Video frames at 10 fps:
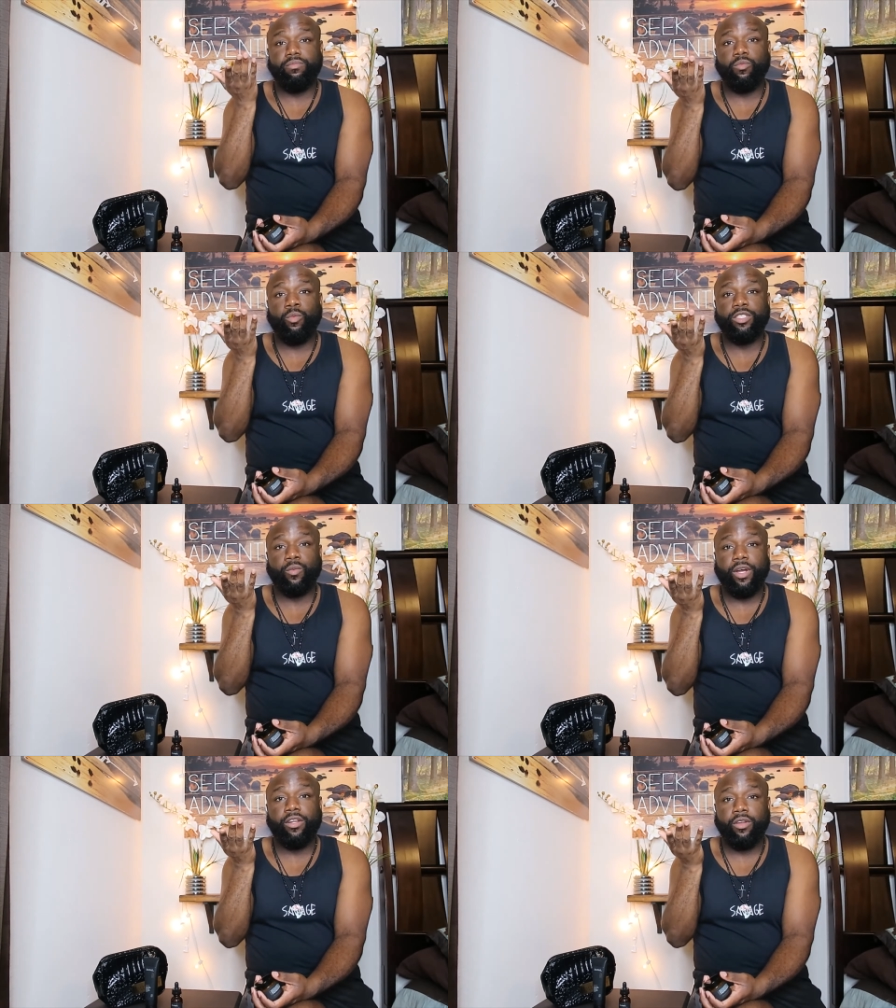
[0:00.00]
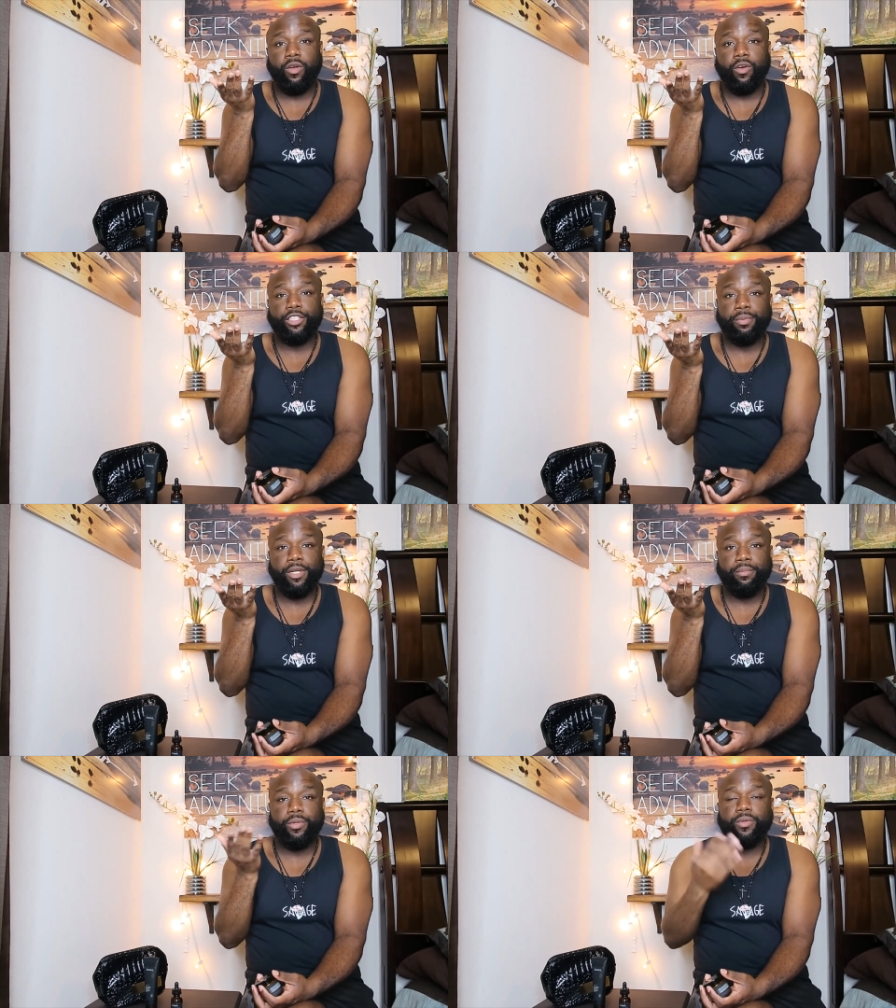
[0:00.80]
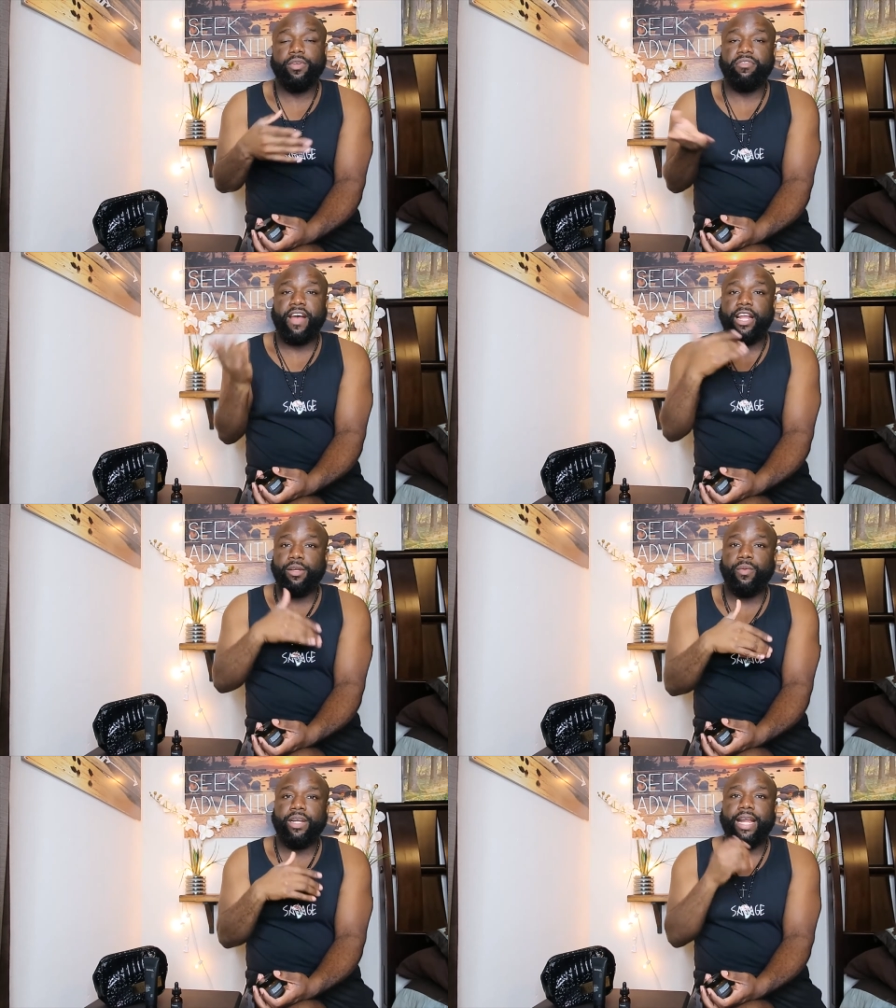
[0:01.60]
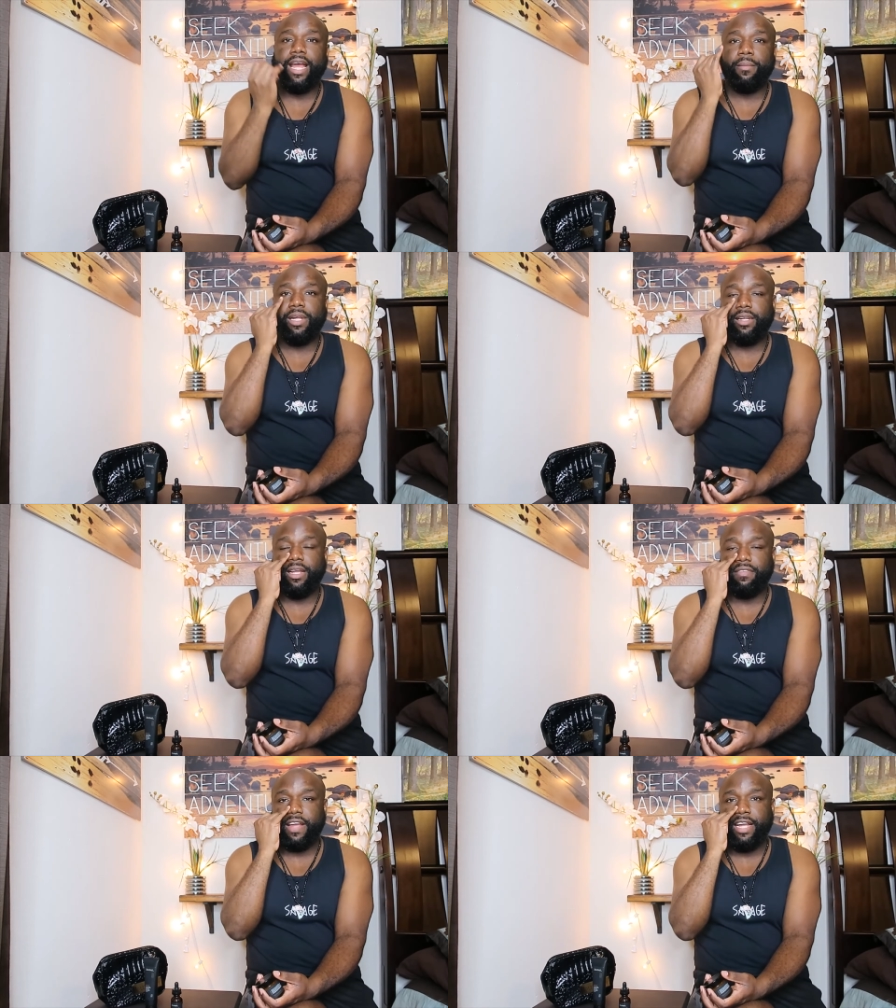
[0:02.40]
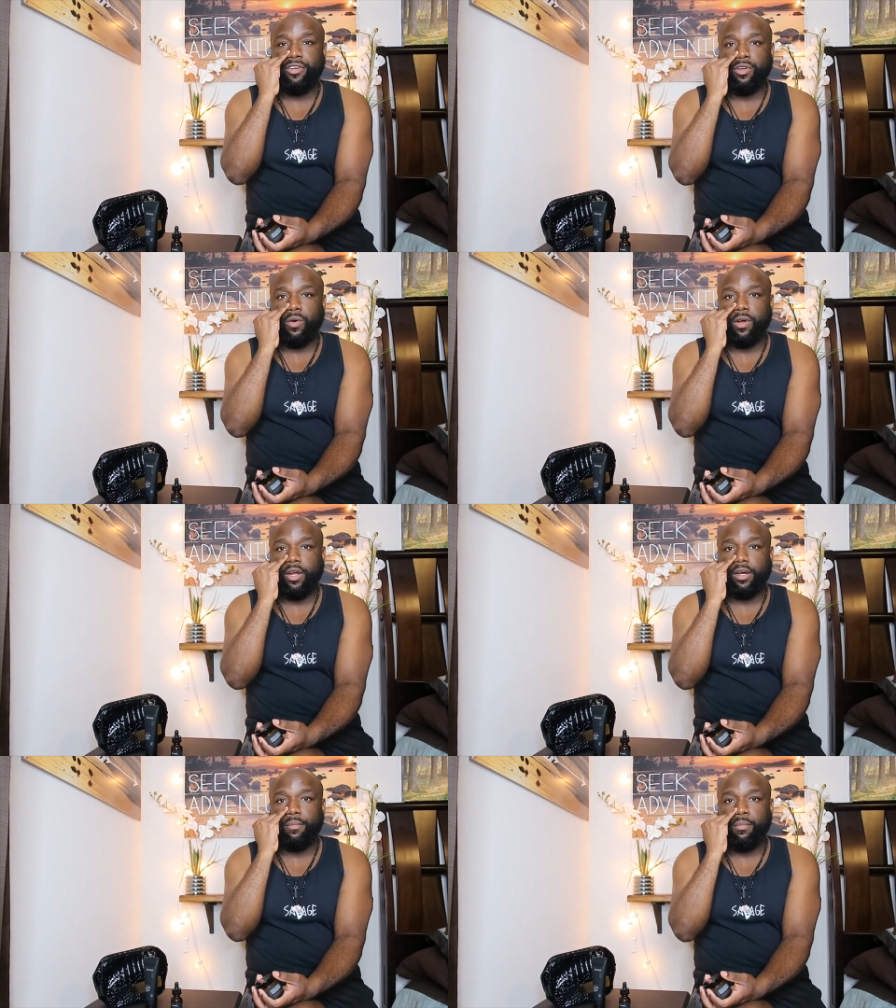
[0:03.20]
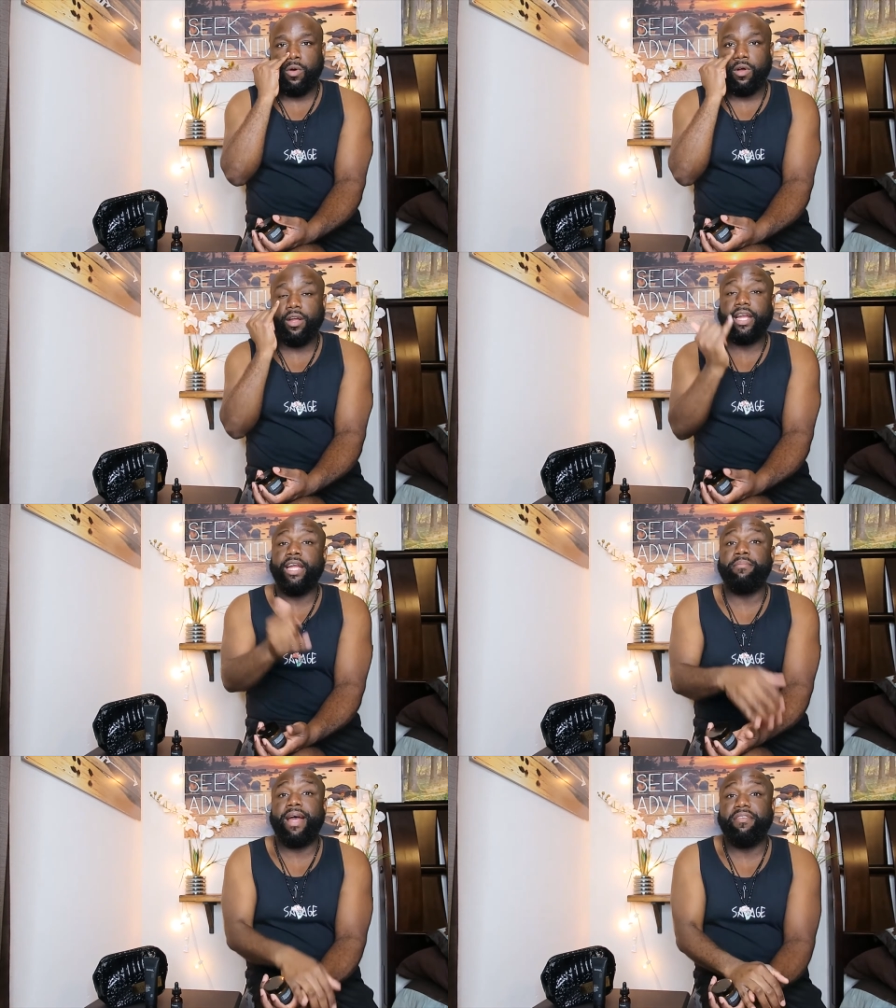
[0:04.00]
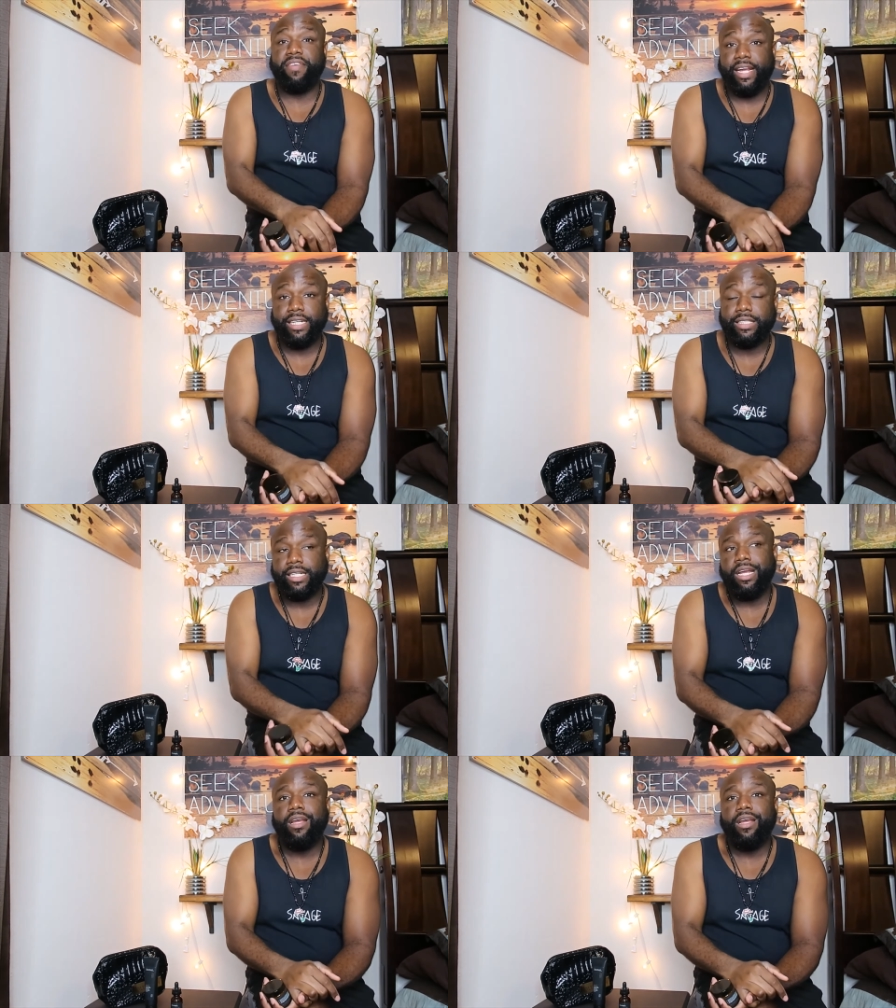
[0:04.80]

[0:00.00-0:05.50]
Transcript: was a rather large pimple. It finally went down, but it left a dark mark in my face